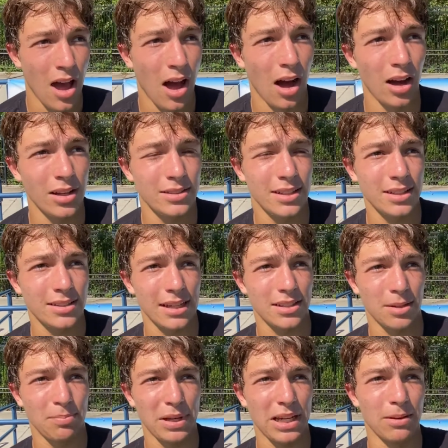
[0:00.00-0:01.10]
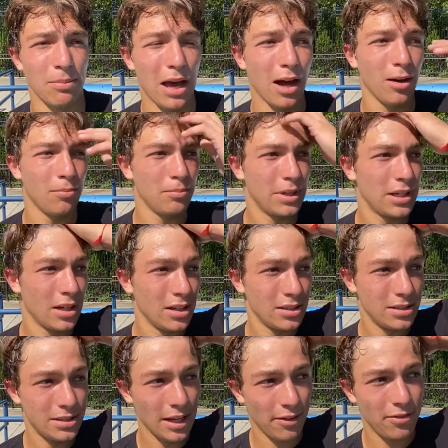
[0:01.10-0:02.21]
Uh, dictates a big amount because
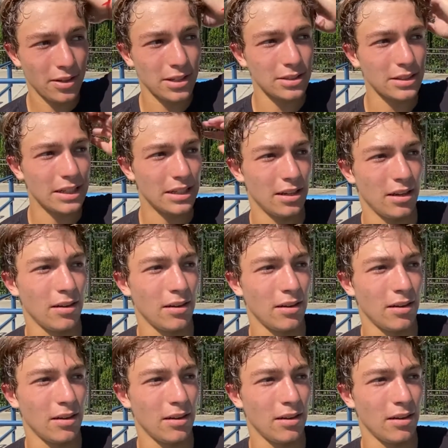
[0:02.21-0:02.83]
definitely